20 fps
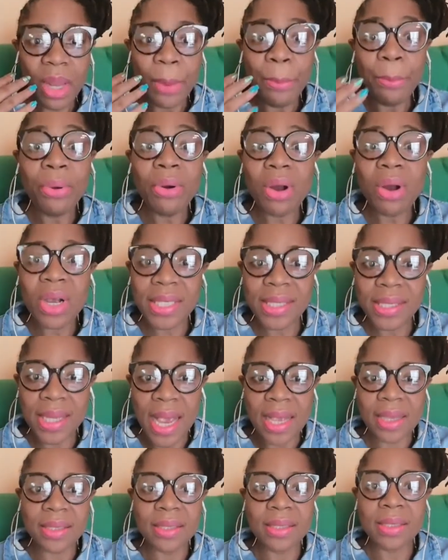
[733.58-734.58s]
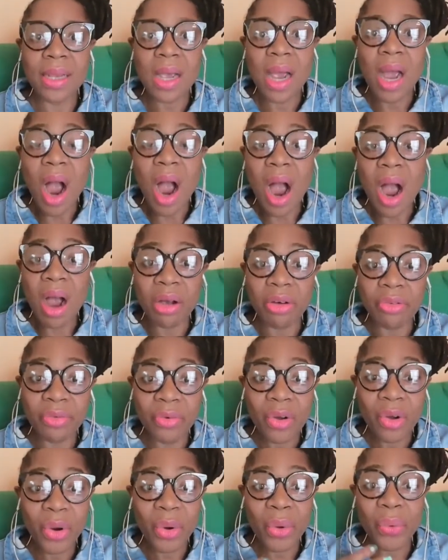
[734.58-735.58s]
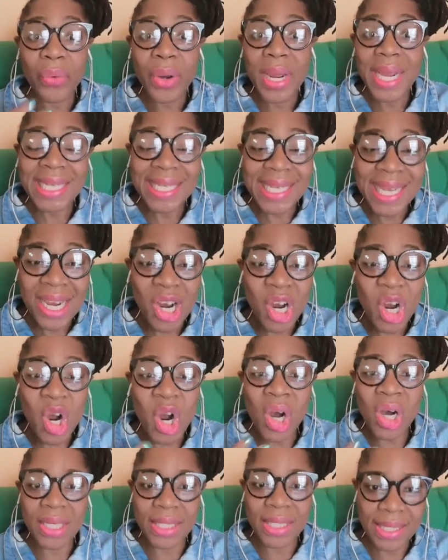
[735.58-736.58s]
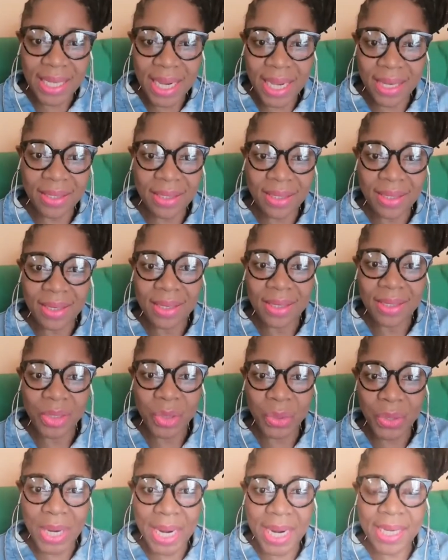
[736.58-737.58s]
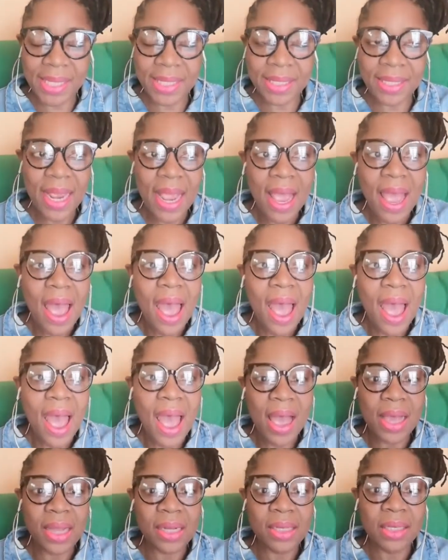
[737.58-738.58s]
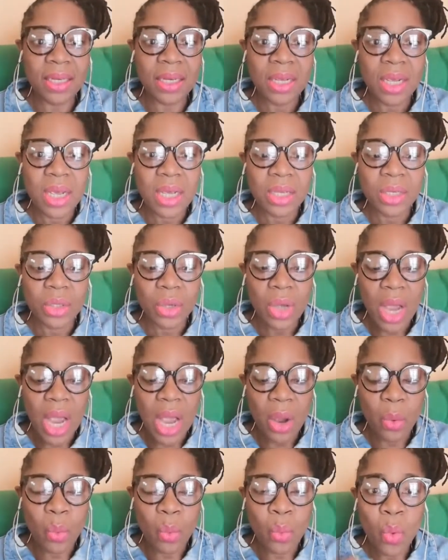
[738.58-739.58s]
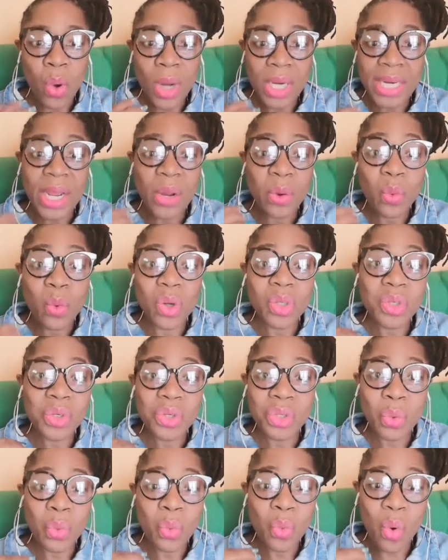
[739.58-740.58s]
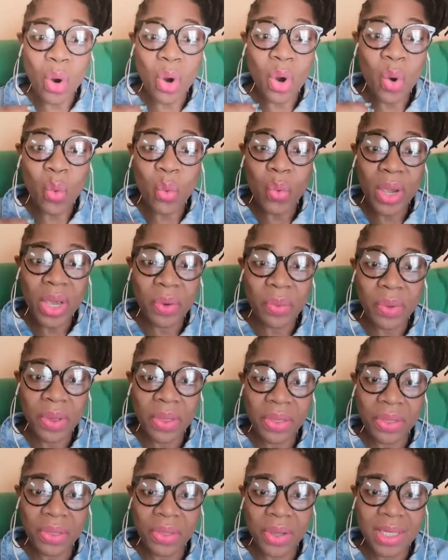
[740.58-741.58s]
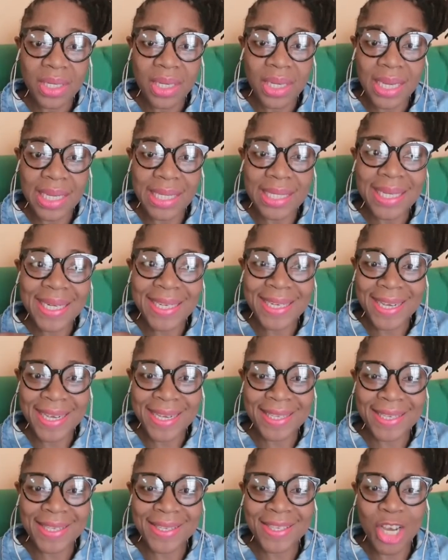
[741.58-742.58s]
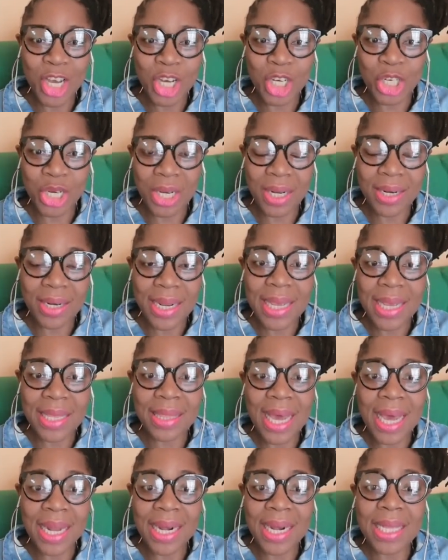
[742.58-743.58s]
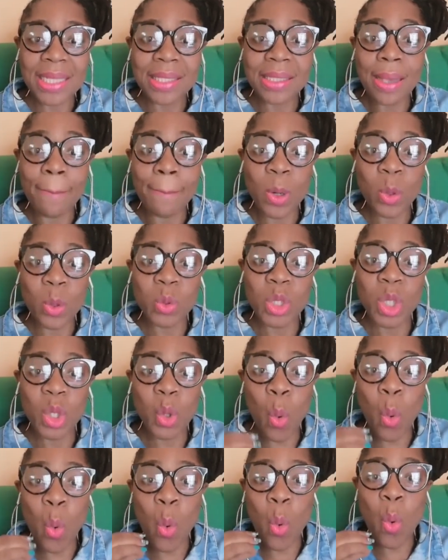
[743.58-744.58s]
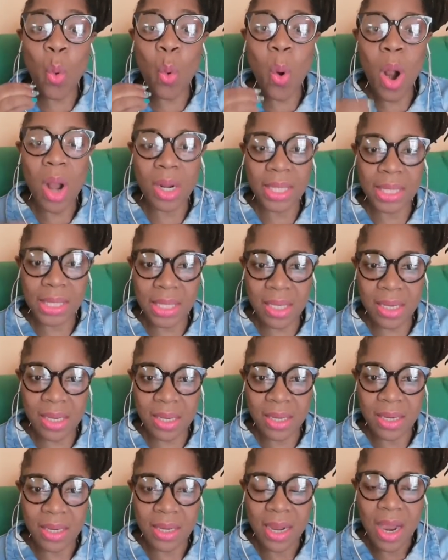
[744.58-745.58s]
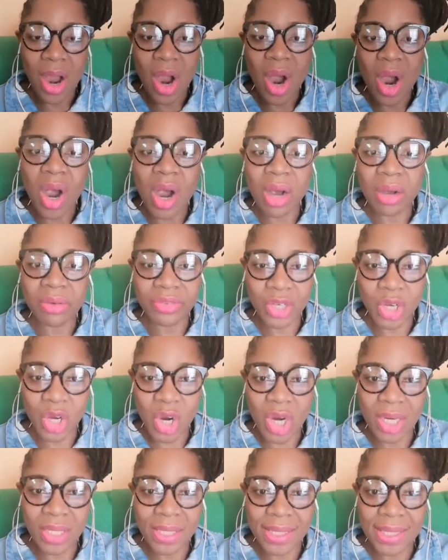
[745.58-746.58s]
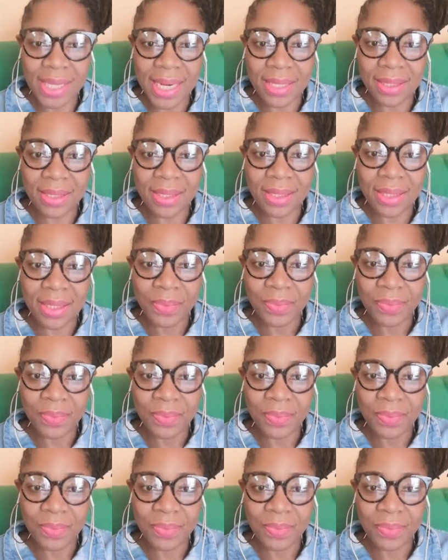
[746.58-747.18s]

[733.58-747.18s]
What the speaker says: process of creating content, right? And what I want you to walk away with in today's discussion is that it's about the quality of your content,